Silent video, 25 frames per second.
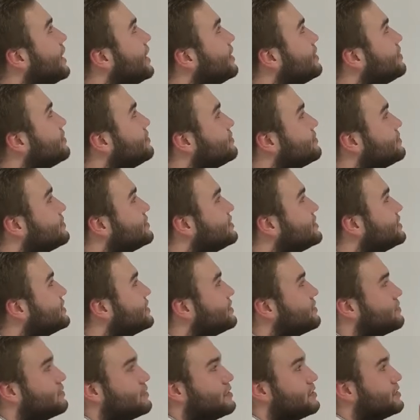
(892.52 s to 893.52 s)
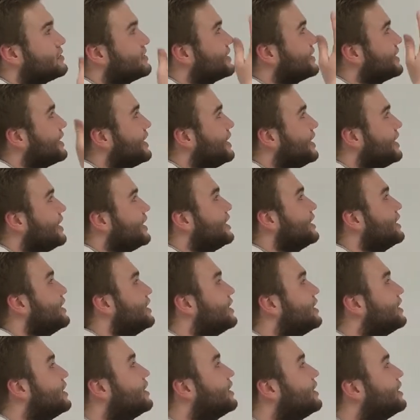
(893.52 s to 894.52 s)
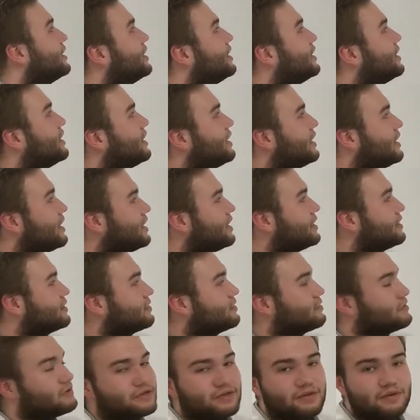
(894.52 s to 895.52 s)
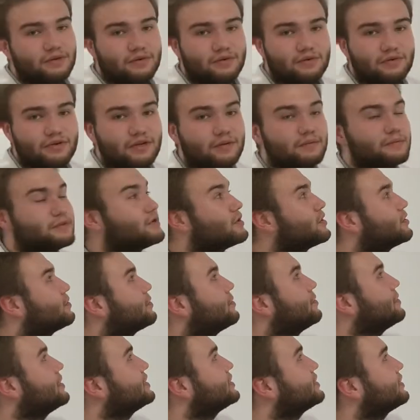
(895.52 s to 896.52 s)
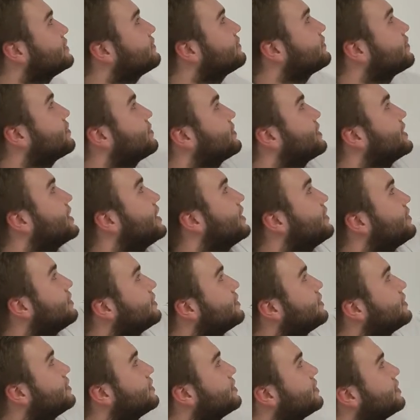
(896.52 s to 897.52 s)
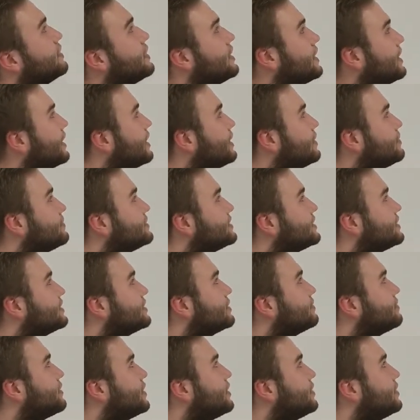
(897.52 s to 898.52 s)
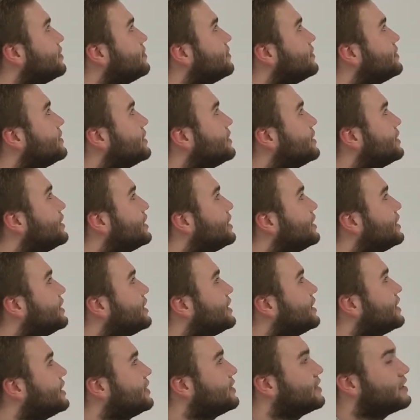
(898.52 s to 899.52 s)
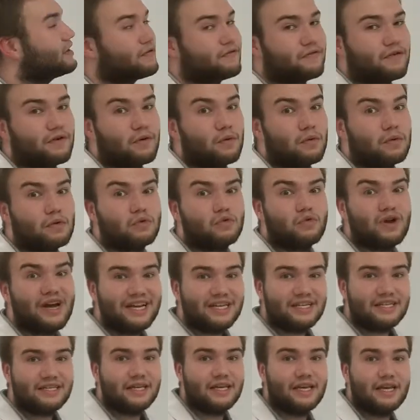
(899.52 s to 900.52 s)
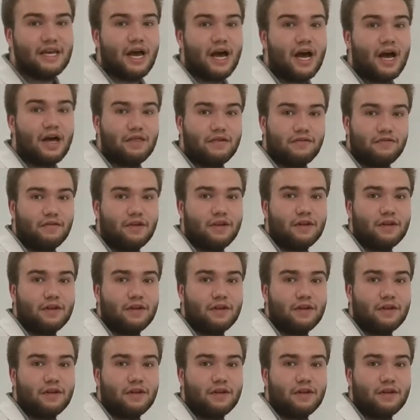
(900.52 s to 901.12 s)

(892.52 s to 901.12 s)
atoms will decay and also reabsorb emission from the other atoms in the bulb, and therefore will resonate at the